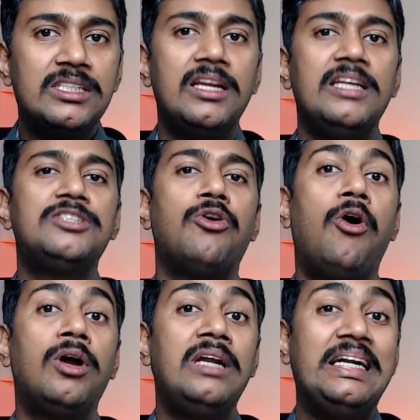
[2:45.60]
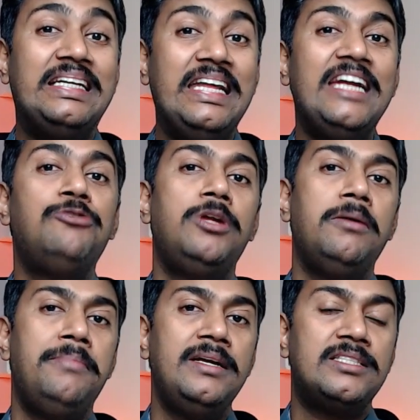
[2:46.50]
list on a day-to-day
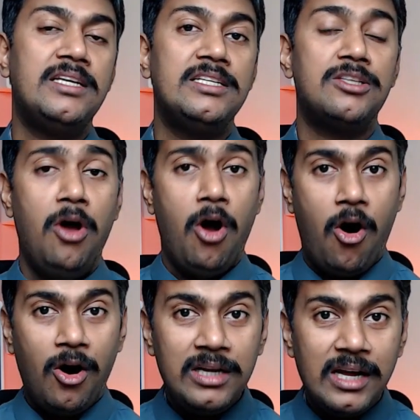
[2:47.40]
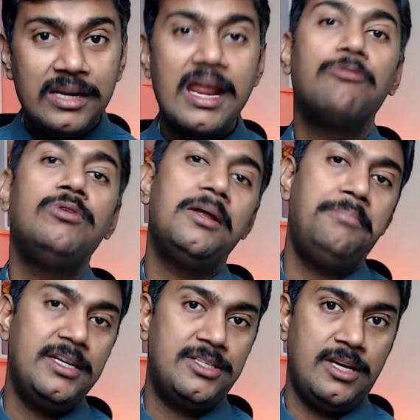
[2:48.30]
basis, on a regular
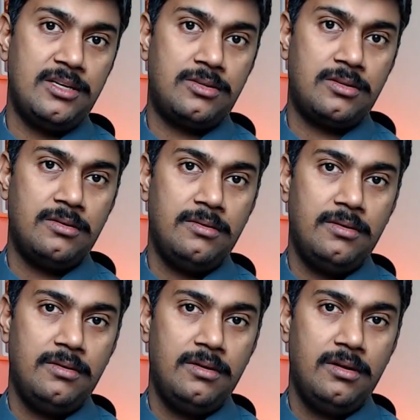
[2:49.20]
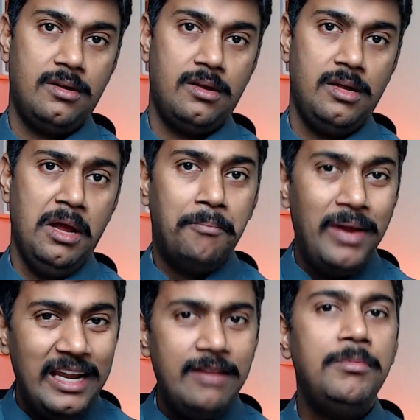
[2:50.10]
basis.
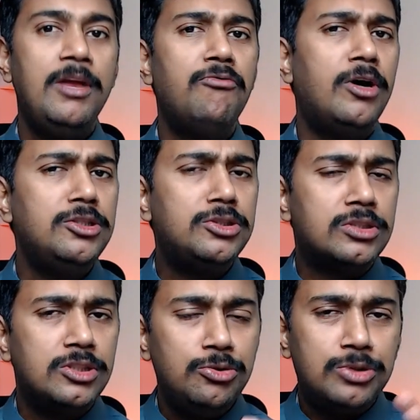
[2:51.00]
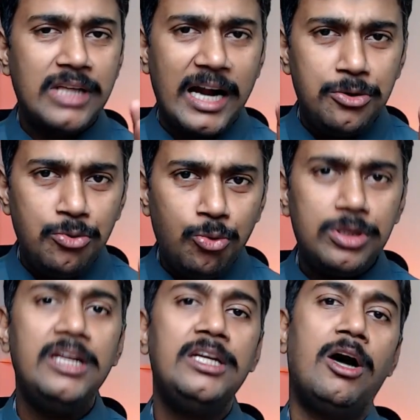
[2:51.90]
Believe me, once you start
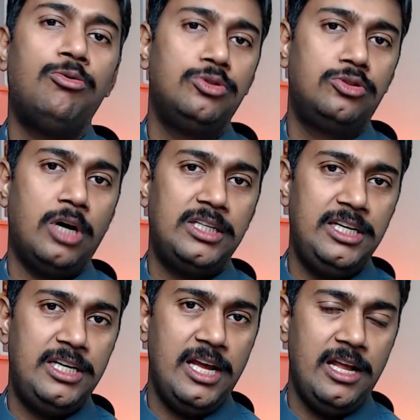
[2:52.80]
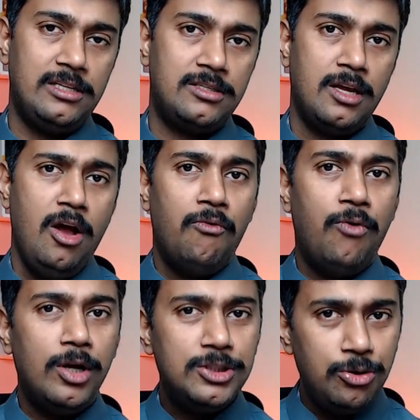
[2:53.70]
noting down the details,
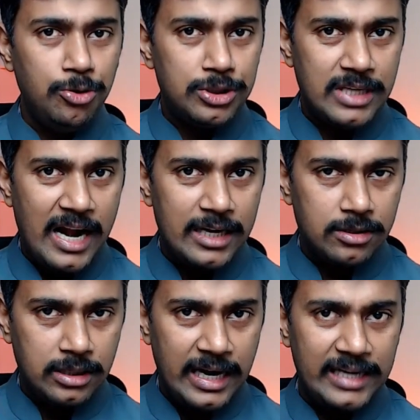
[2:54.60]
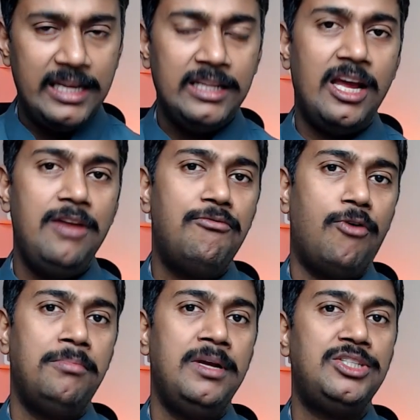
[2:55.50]
once you start getting the
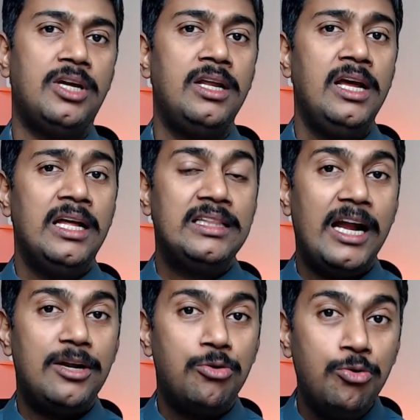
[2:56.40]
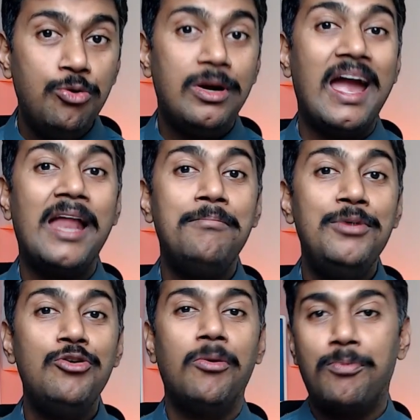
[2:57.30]
information that who can be
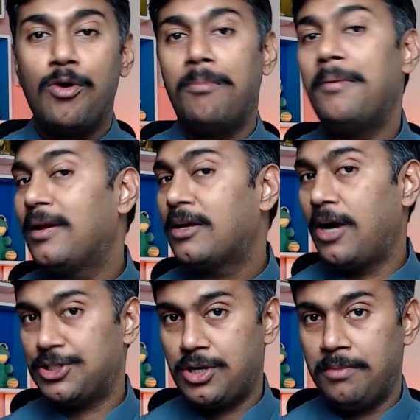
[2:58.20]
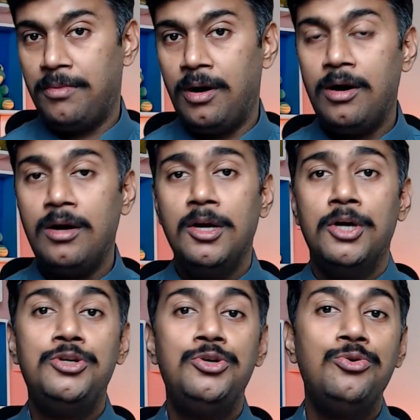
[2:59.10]
your probable customer,
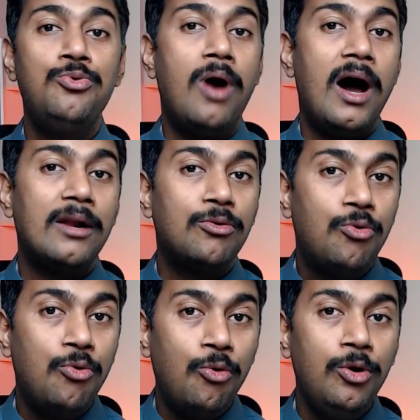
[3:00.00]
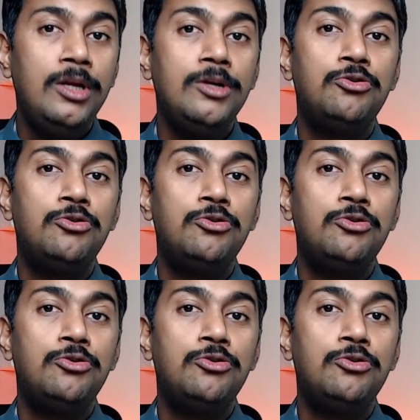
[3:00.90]
you are going to